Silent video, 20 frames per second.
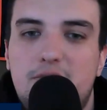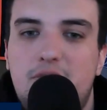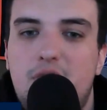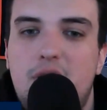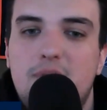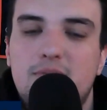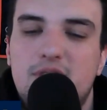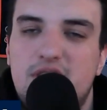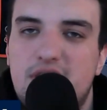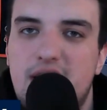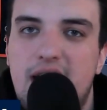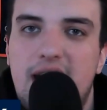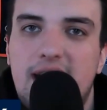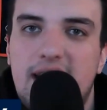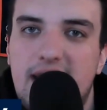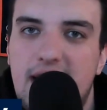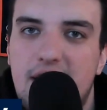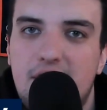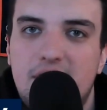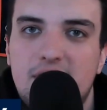from
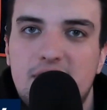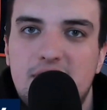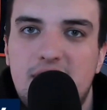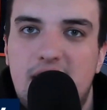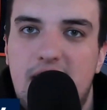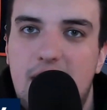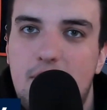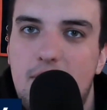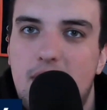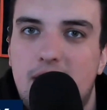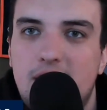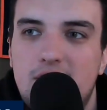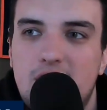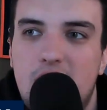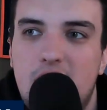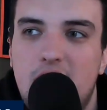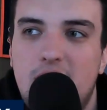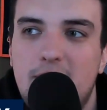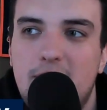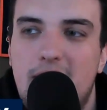Scott Harris that I want to
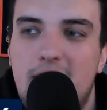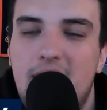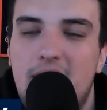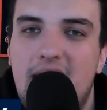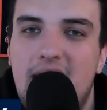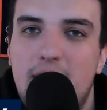talk about.